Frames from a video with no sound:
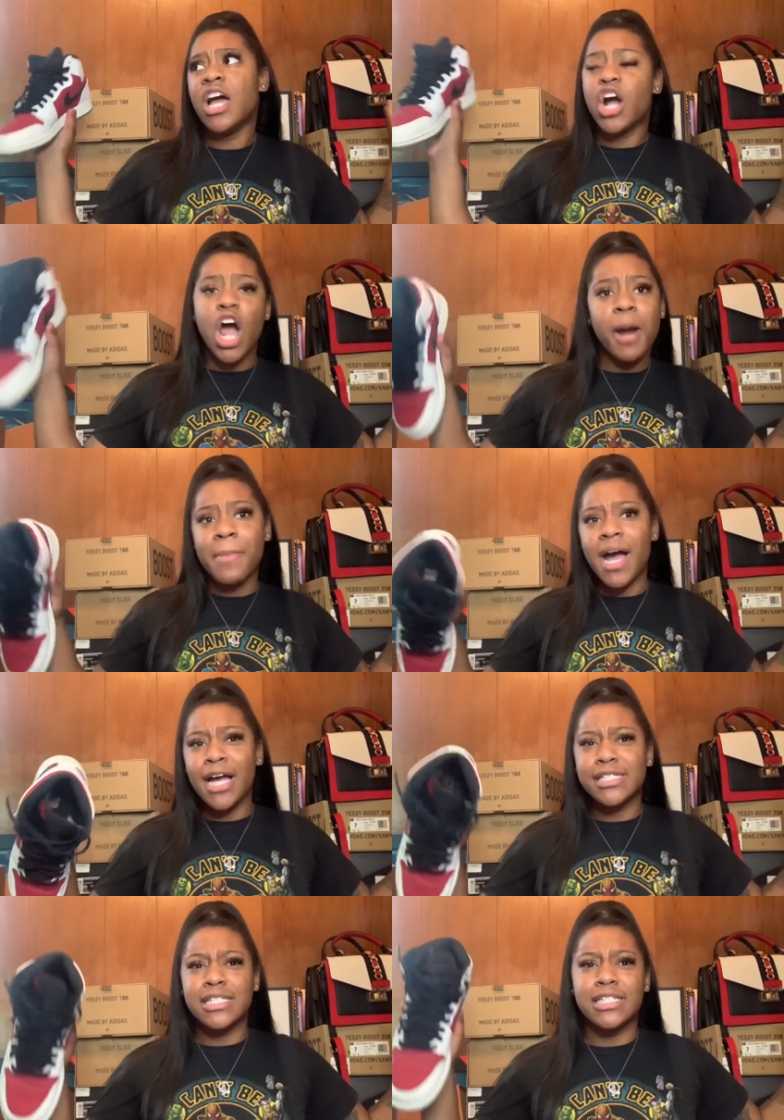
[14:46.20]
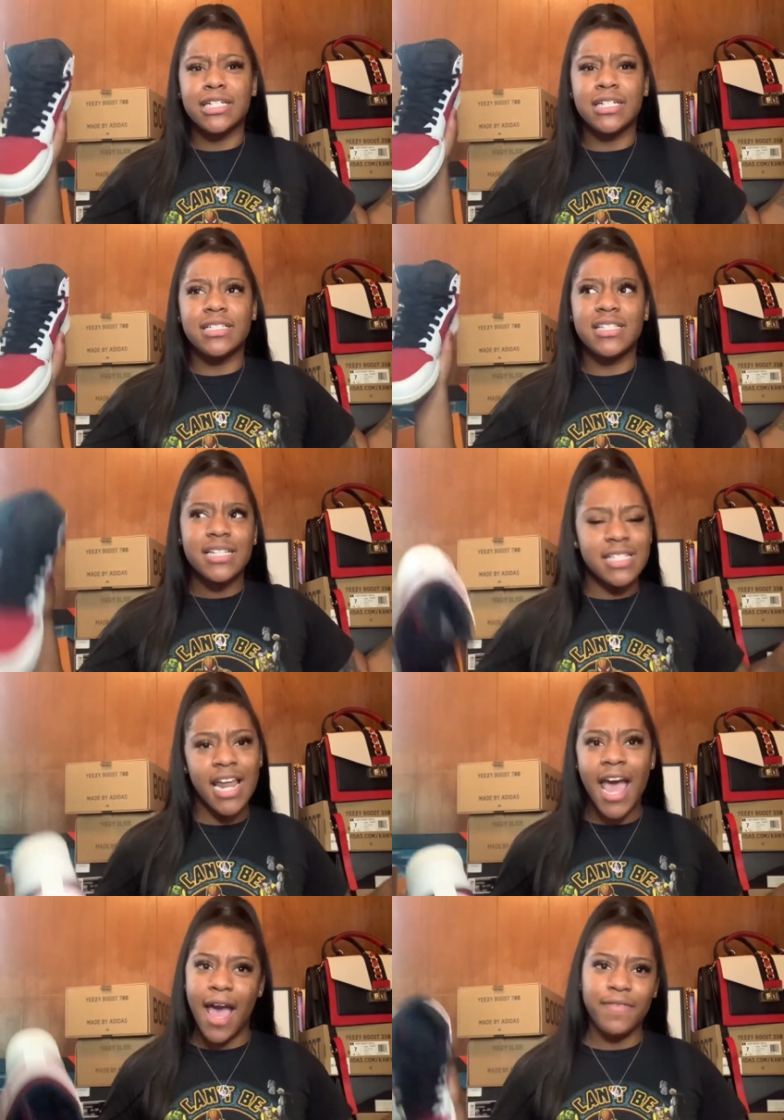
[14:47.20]
Carmines and the six and
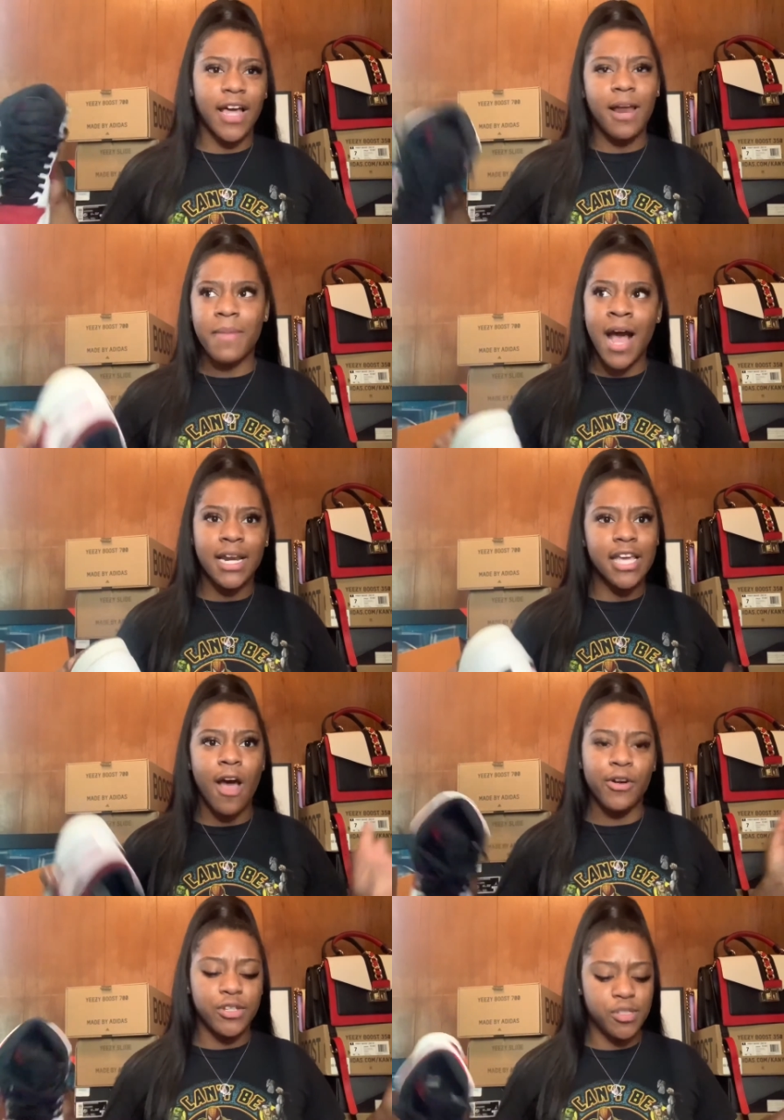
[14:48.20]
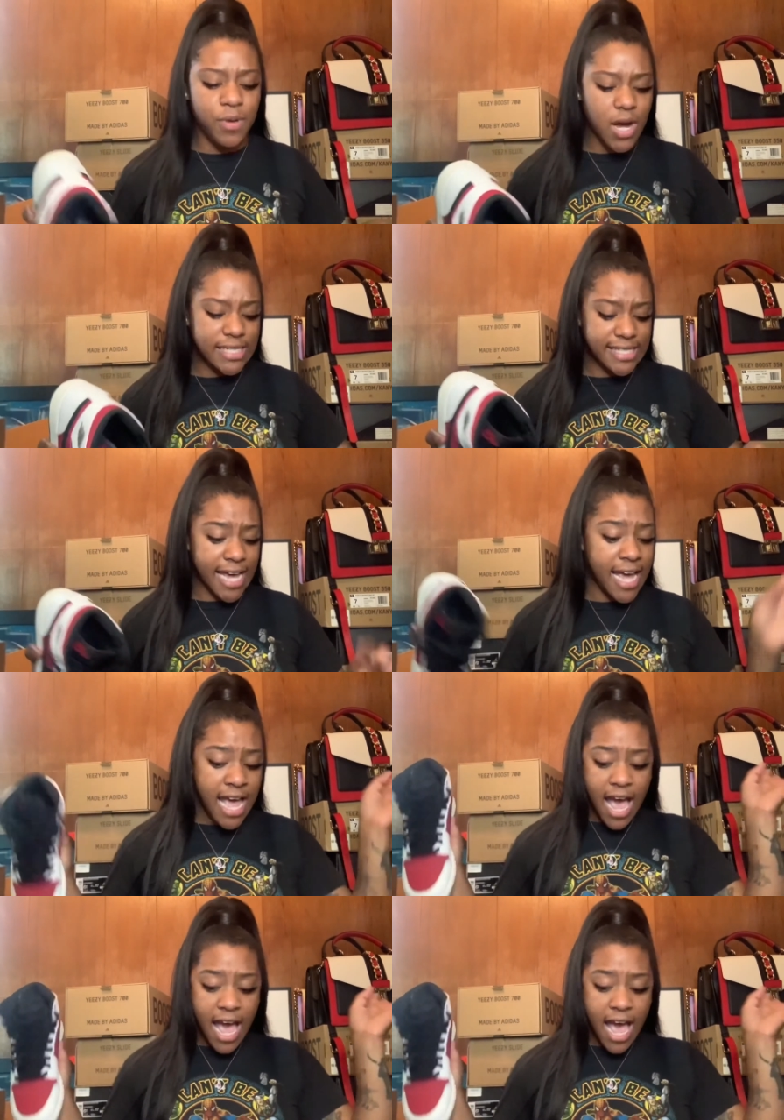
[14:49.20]
a half. They got them behind the counter. You should be all set.